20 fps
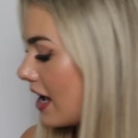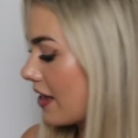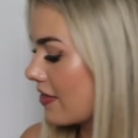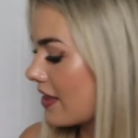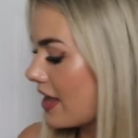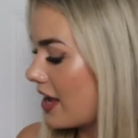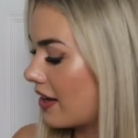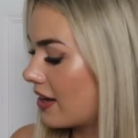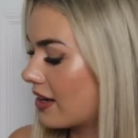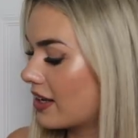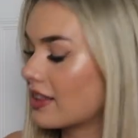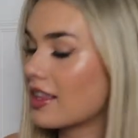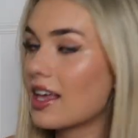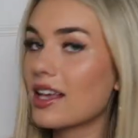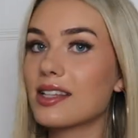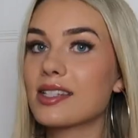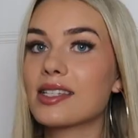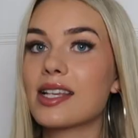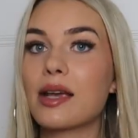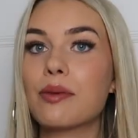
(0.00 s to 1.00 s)
And then in
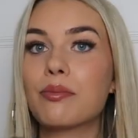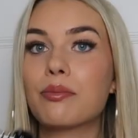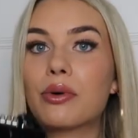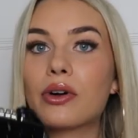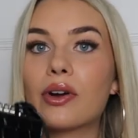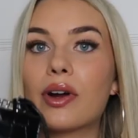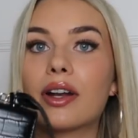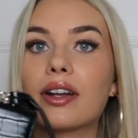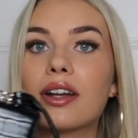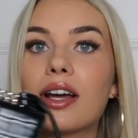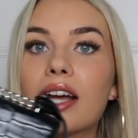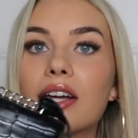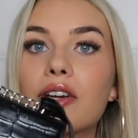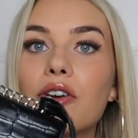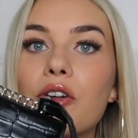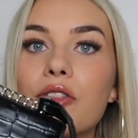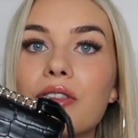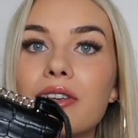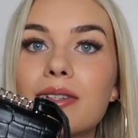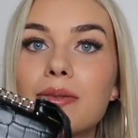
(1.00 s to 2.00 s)
that same print, I
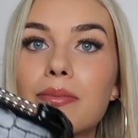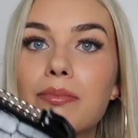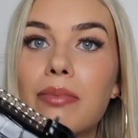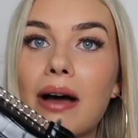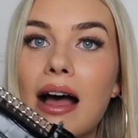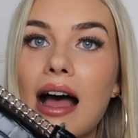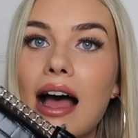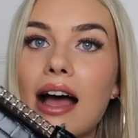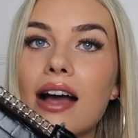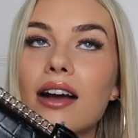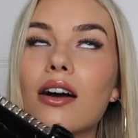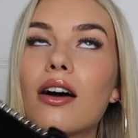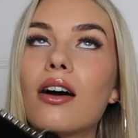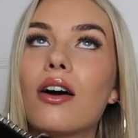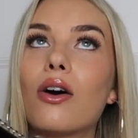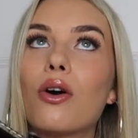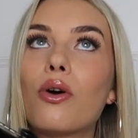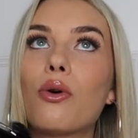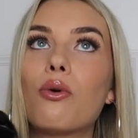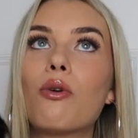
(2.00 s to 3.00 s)
got this bag.
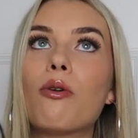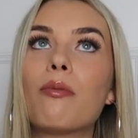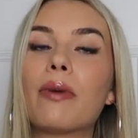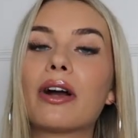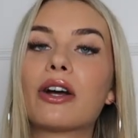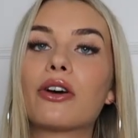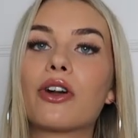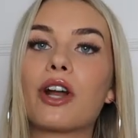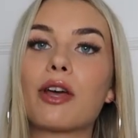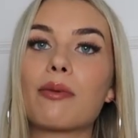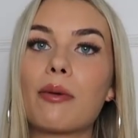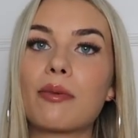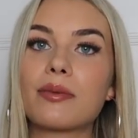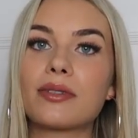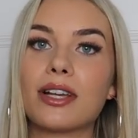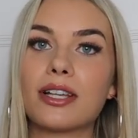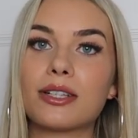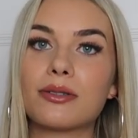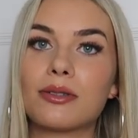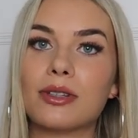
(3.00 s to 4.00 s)
Oh my God, I'm
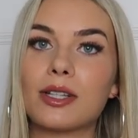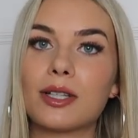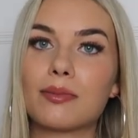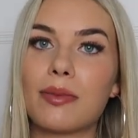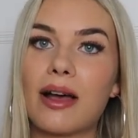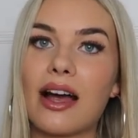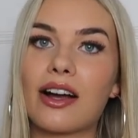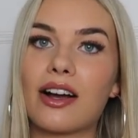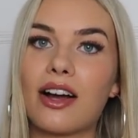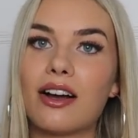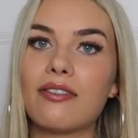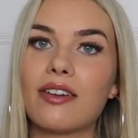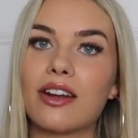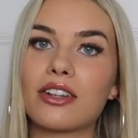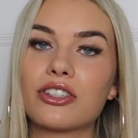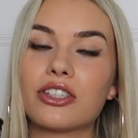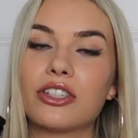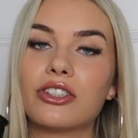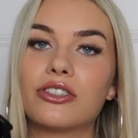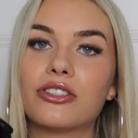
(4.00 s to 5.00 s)
obsessed with this bag. I've
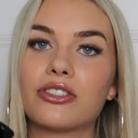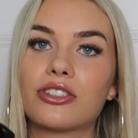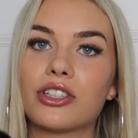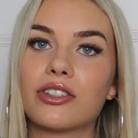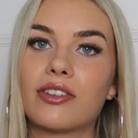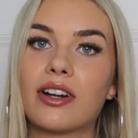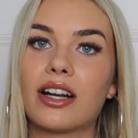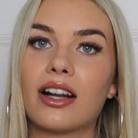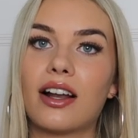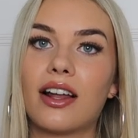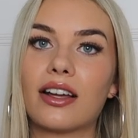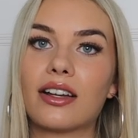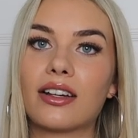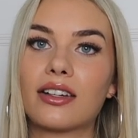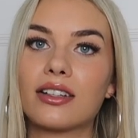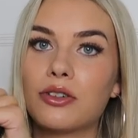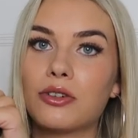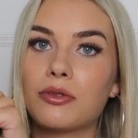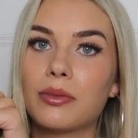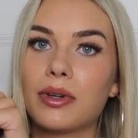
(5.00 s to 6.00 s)
actually used it already,
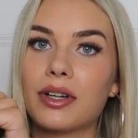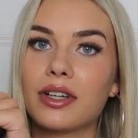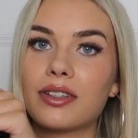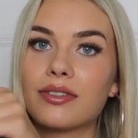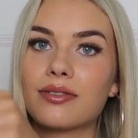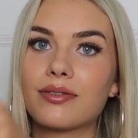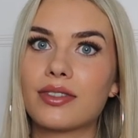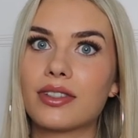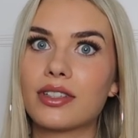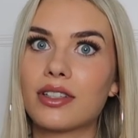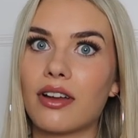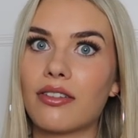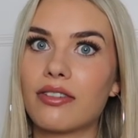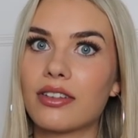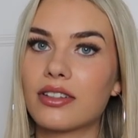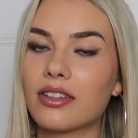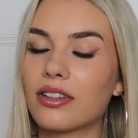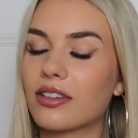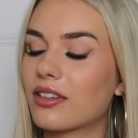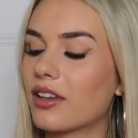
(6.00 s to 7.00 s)
like all my stuff
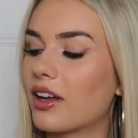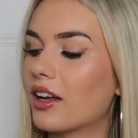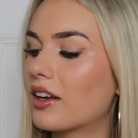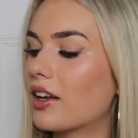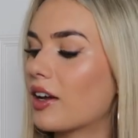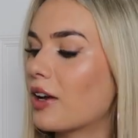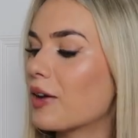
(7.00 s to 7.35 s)
is inside